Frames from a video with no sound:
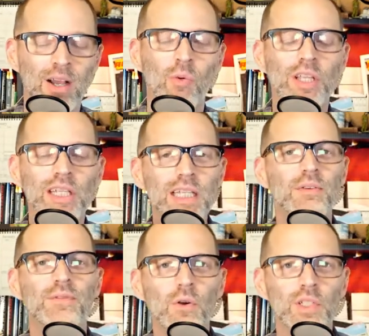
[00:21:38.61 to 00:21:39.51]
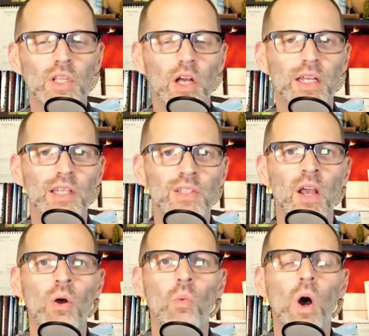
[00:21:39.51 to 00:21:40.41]
What you need to focus on is
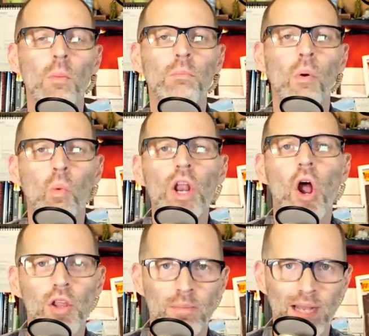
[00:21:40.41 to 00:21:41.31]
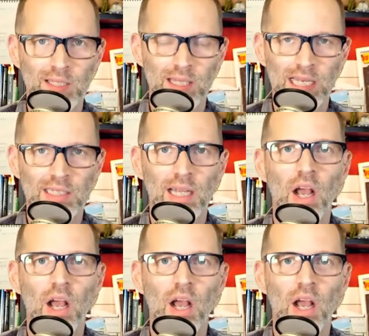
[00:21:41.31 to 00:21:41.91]
well, but what are the bad things?